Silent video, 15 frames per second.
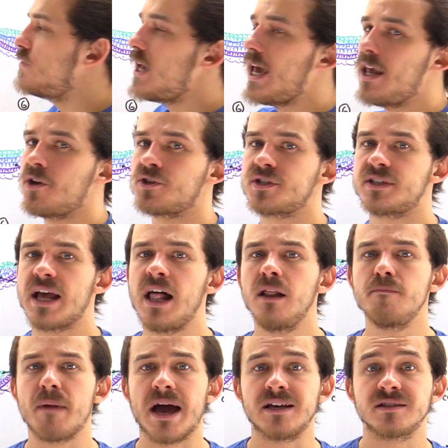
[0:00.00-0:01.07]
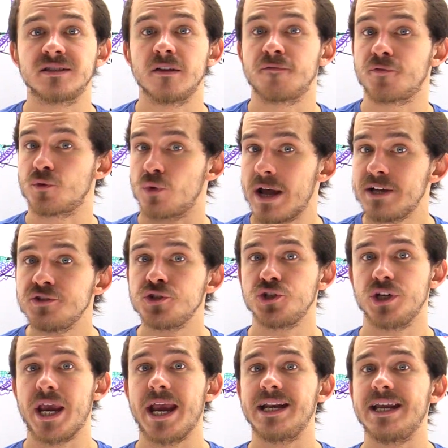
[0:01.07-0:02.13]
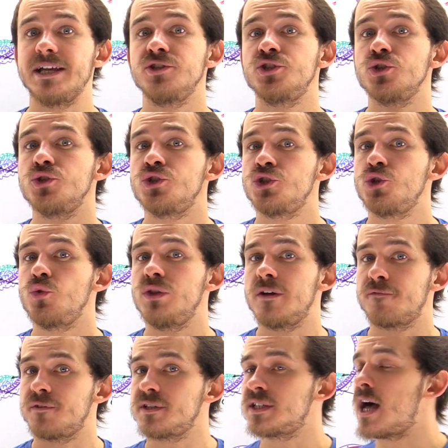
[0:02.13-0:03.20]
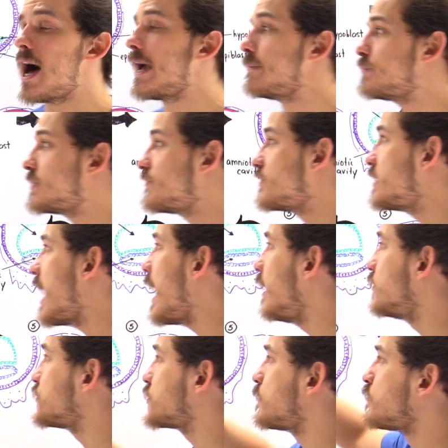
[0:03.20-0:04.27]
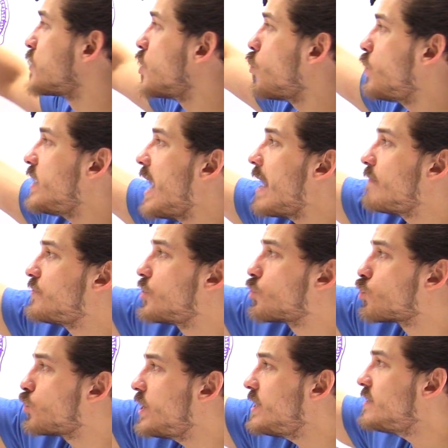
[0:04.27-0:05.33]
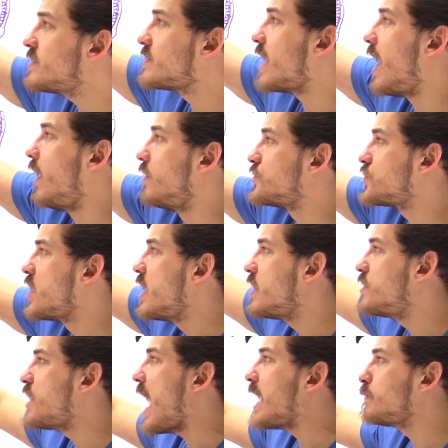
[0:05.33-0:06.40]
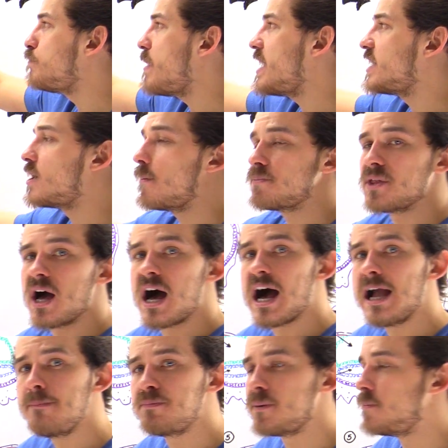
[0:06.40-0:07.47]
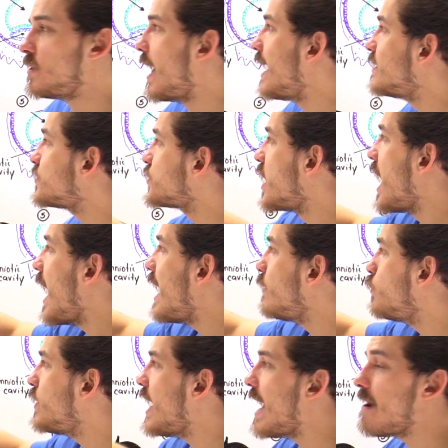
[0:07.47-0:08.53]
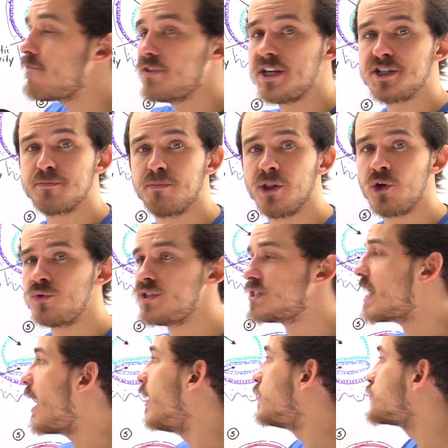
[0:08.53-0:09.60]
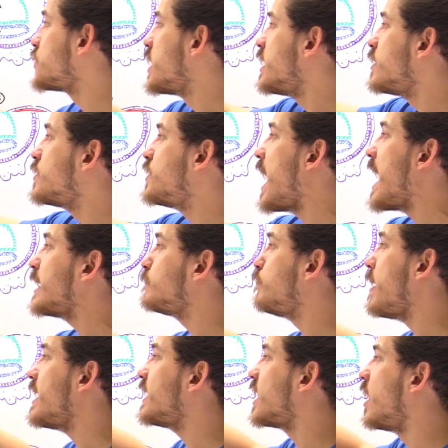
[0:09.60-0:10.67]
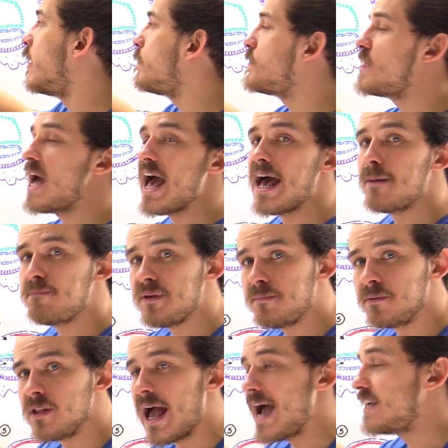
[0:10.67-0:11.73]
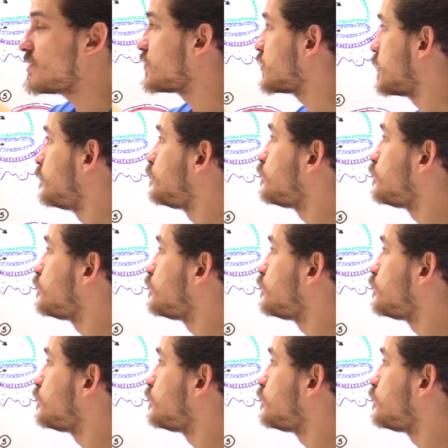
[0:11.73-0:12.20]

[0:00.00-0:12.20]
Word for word: the inner cell mass differentiate differentiate into two different types of cells. We have the green cells that make up the hypoblast, and we have these blue cells that make up the epiblast.